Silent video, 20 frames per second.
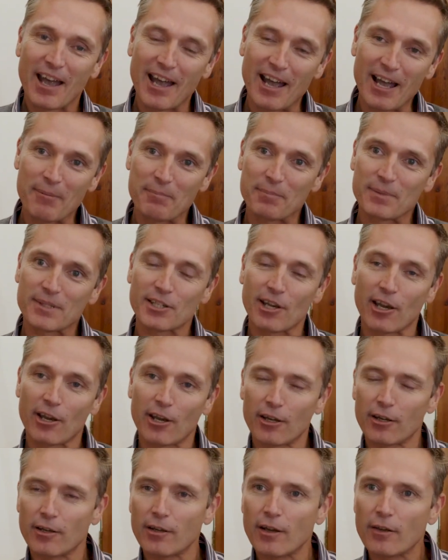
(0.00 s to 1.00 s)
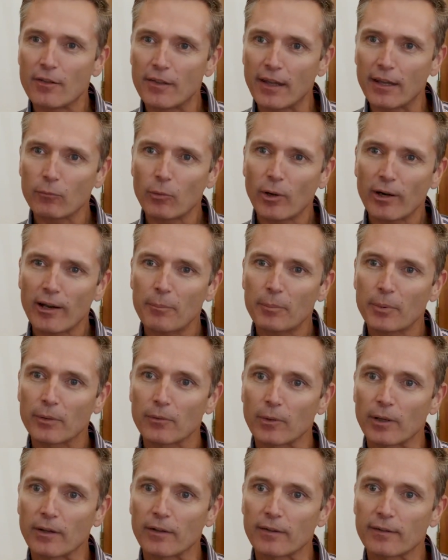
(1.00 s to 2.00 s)
um, so then what
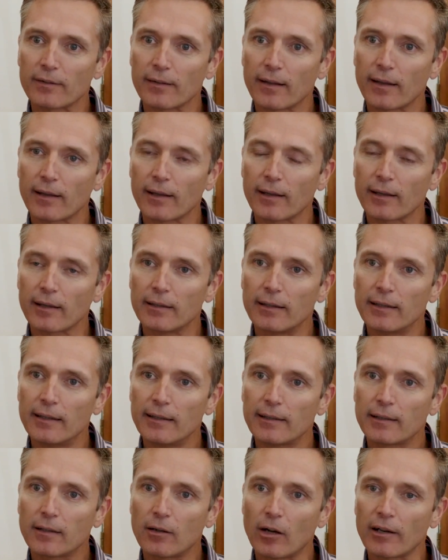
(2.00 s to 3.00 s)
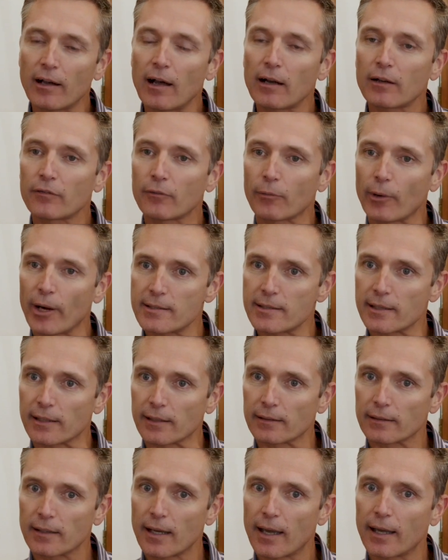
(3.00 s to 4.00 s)
happened was uh, he got out of
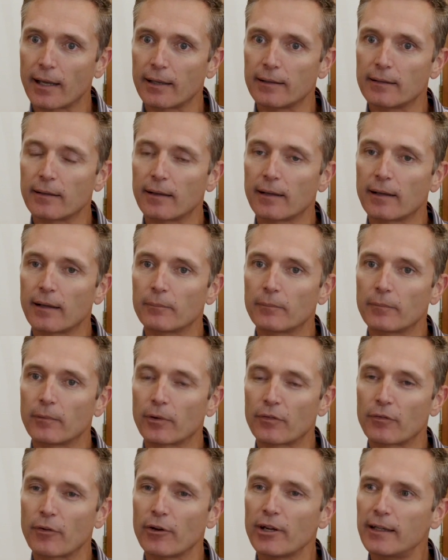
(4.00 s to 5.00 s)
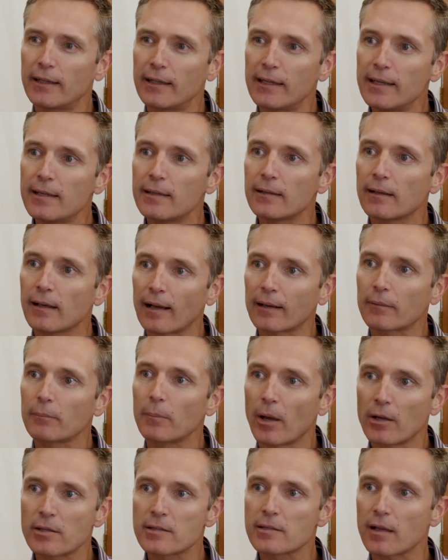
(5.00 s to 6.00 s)
racing and um, was very keen, like
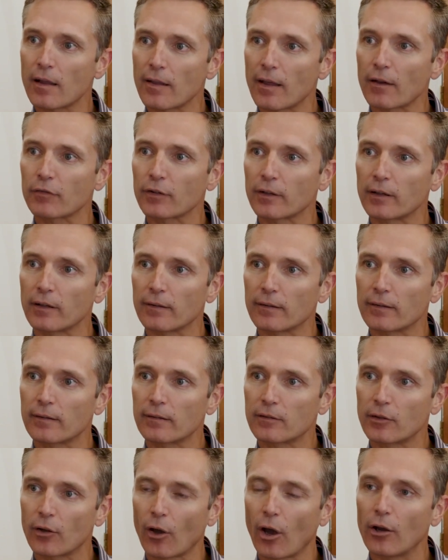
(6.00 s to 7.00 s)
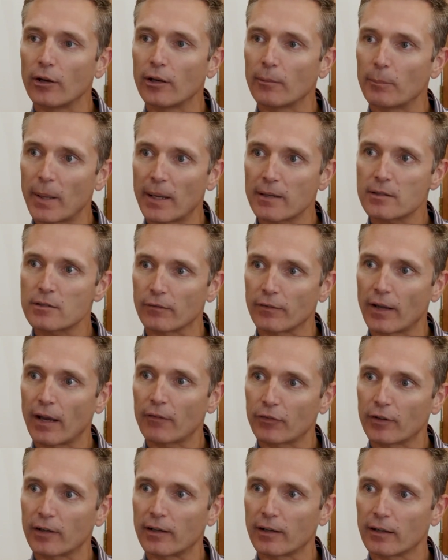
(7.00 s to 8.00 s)
most South Africans, to own a patch of
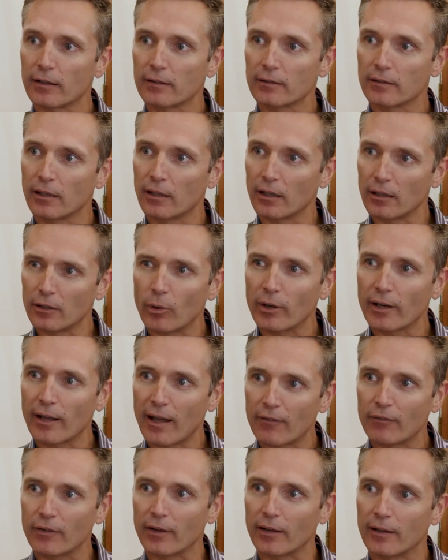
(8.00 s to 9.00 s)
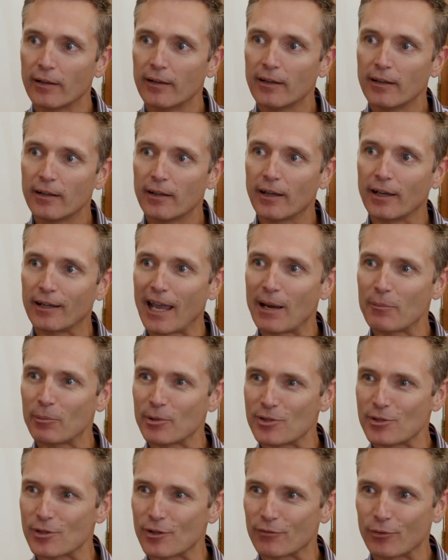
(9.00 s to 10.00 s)
Africa. You know, you want to have a, a game
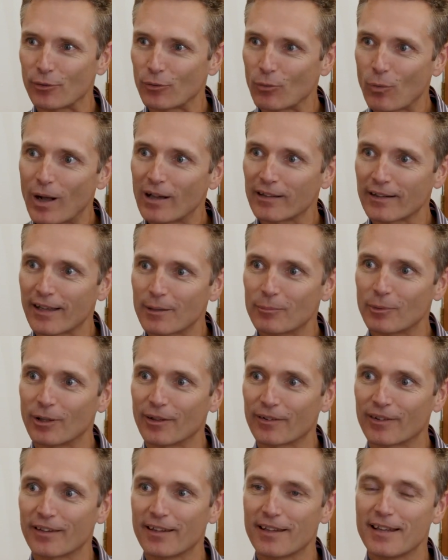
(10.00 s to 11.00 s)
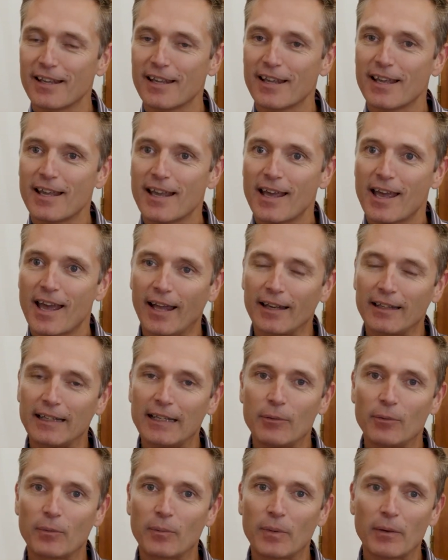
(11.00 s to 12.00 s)
reserve with wild animals. And
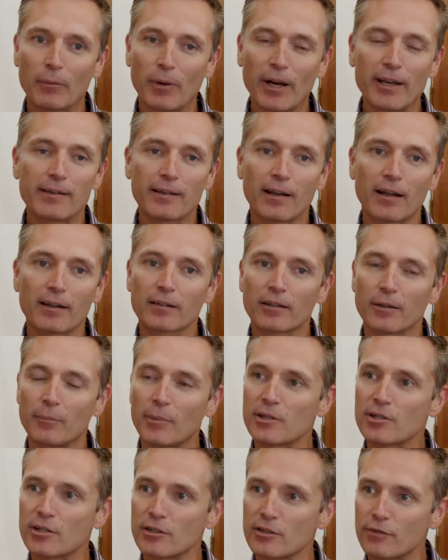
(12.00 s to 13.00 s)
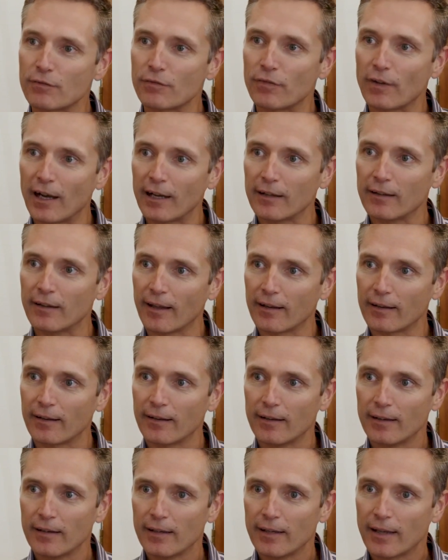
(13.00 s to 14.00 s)
he we went out on a mission to find that.
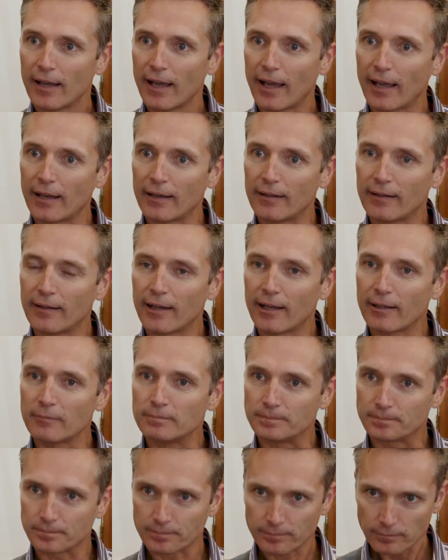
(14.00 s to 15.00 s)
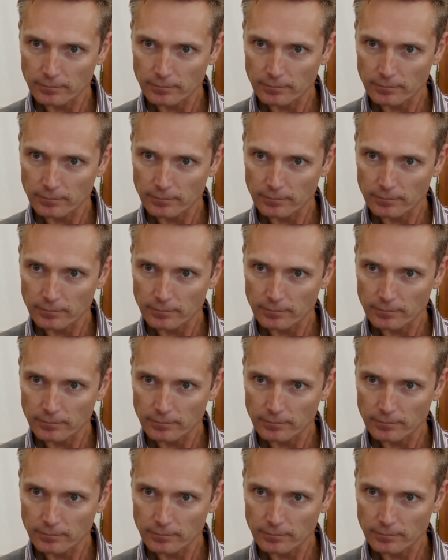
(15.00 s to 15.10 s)
And um,